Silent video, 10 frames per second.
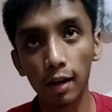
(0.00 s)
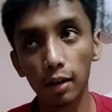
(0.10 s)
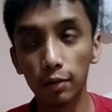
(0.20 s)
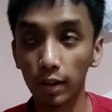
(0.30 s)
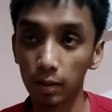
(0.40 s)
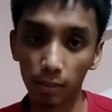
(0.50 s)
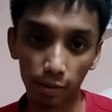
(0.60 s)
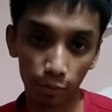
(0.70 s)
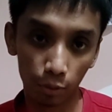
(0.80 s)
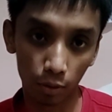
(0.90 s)
divided by
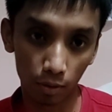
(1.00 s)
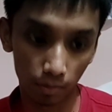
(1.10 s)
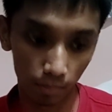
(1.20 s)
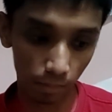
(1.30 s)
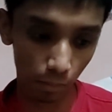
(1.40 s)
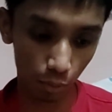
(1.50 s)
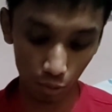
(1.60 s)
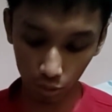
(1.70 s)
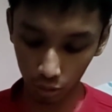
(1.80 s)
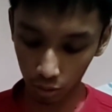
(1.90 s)
4.
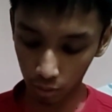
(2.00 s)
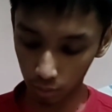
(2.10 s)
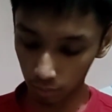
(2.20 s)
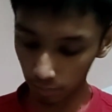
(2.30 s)
So